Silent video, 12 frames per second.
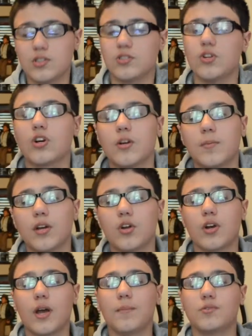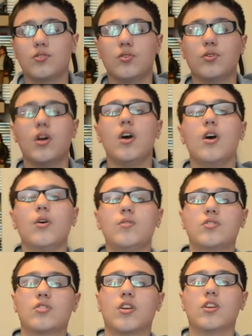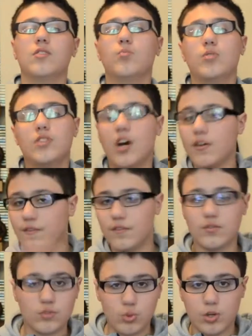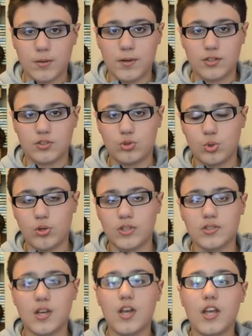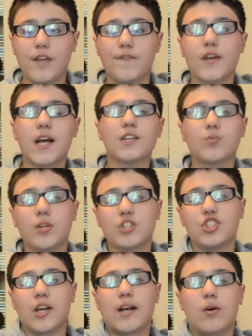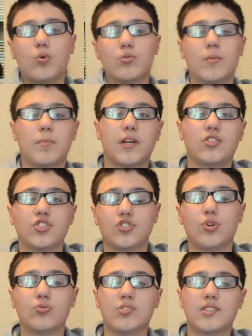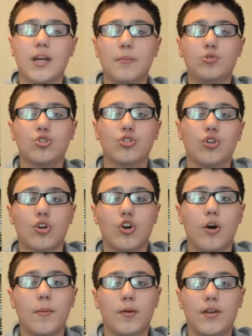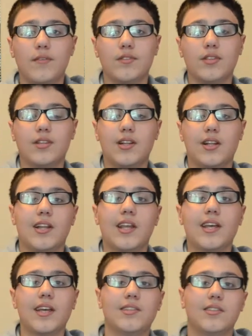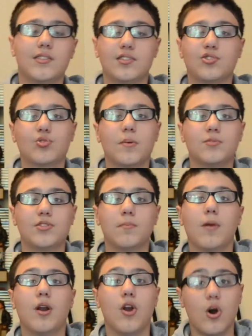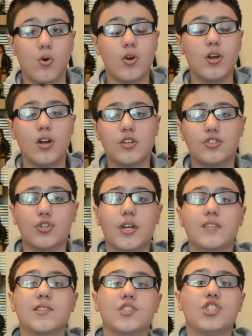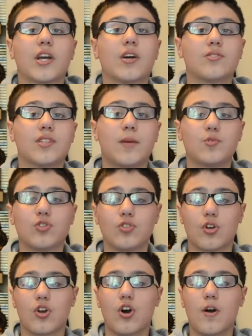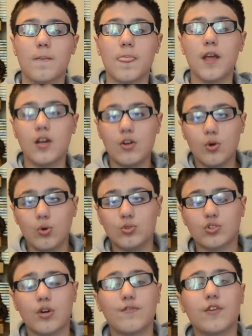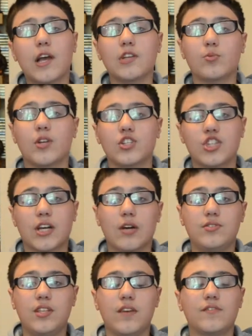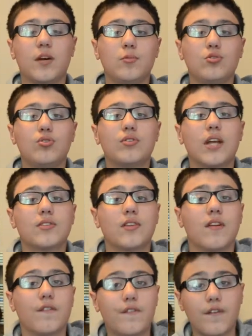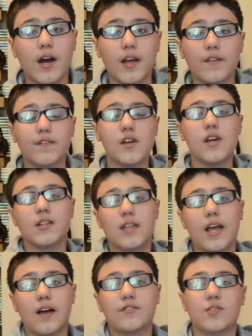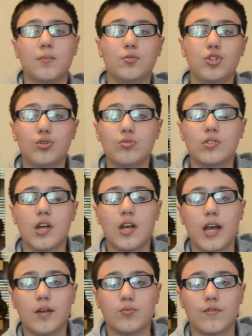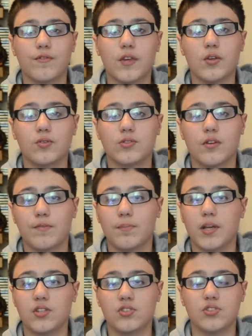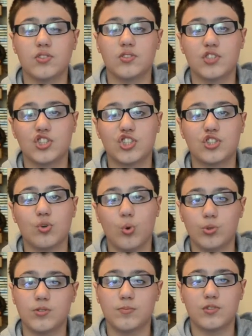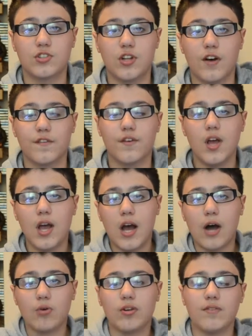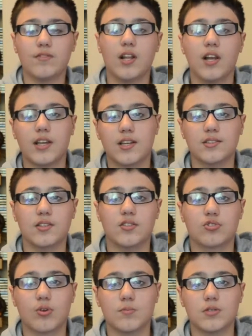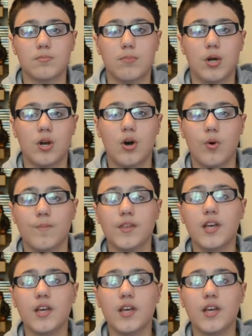It's not going to be a long episode. We're done for talking about the toys. If you guys want to check out all the pictures, go to cybertron.com. I'll leave a link in the description below, so you guys can check out cybertron.com. Also, if you guys want to check out TFW 2005, they have some news and reveals of pictures and awesome stuff. I'll leave the link in the description below.